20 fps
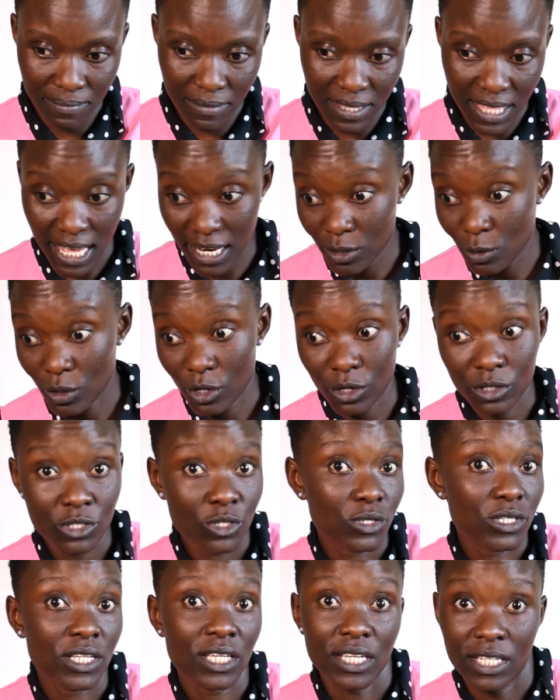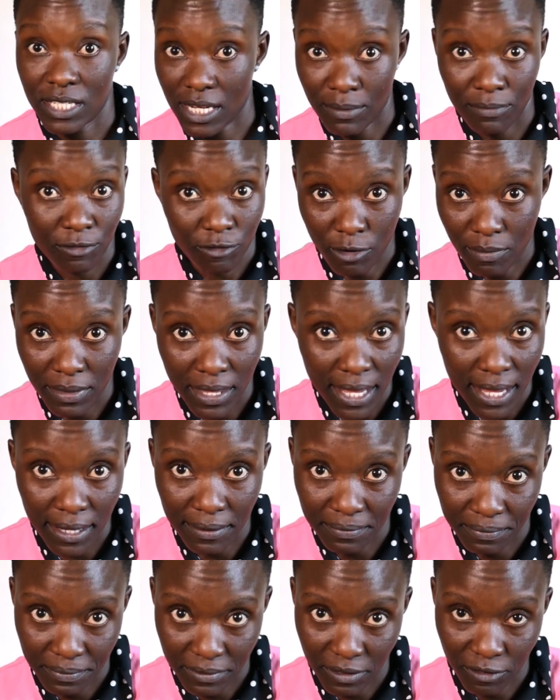Then we're going to take it up from there.